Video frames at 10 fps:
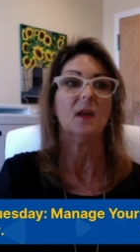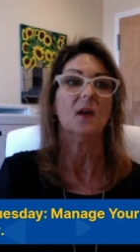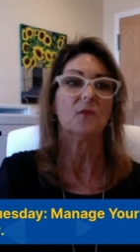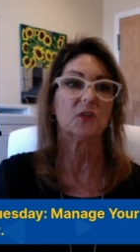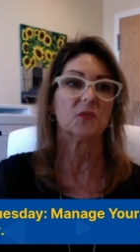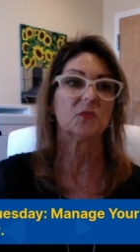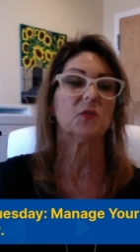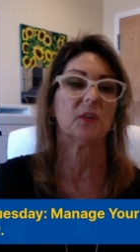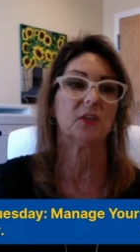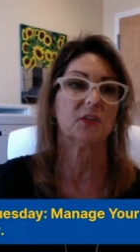First, what you
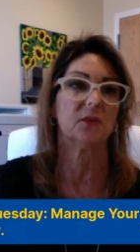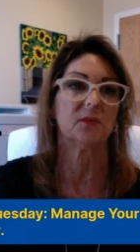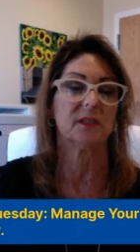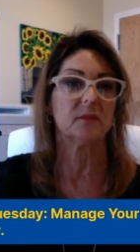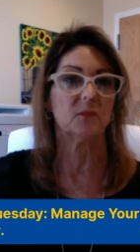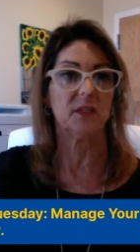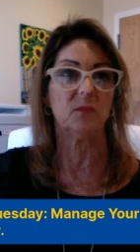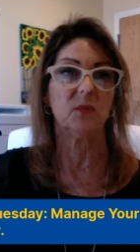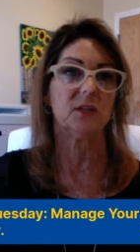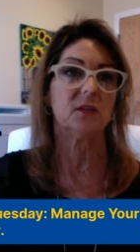want to do is, and we,
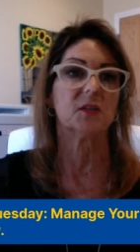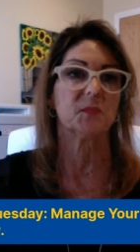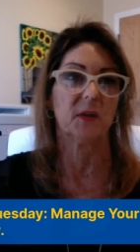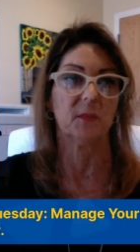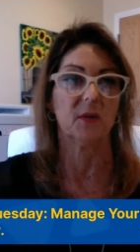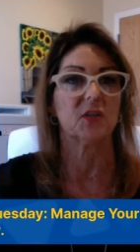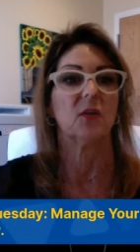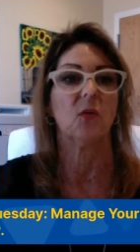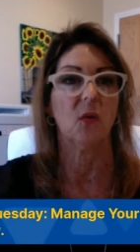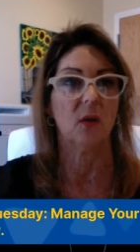we do this pretty much on
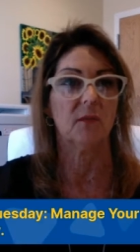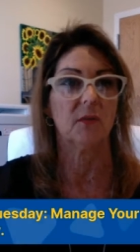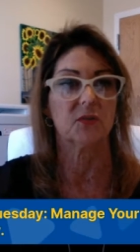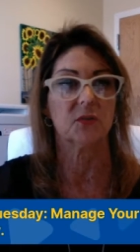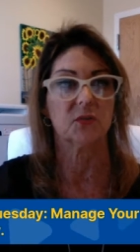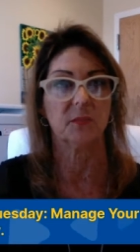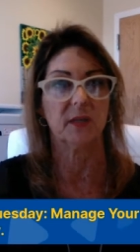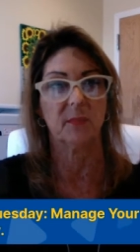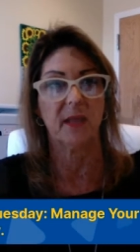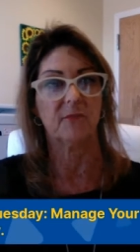all of our social media
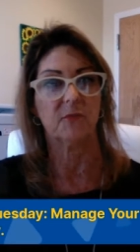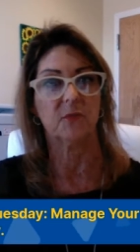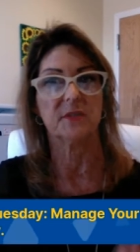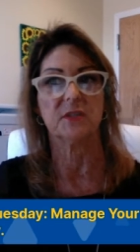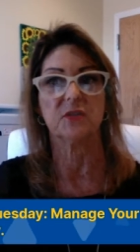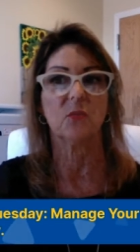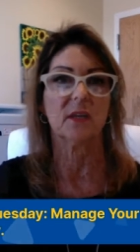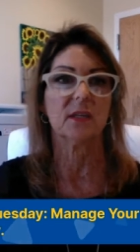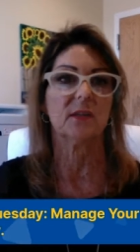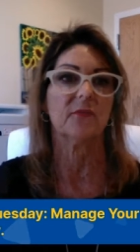platforms, is you want
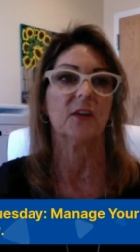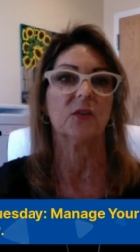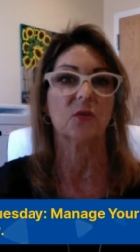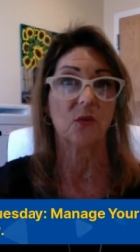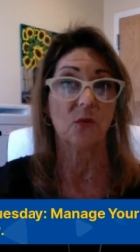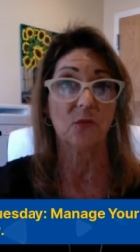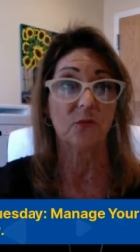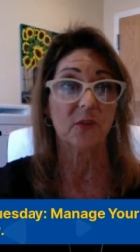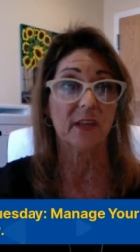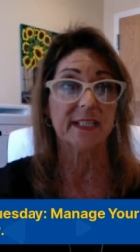to define your goal
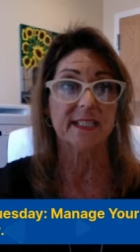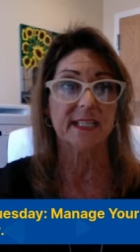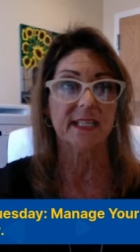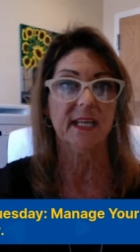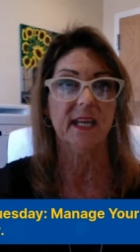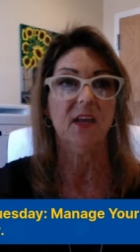for LinkedIn.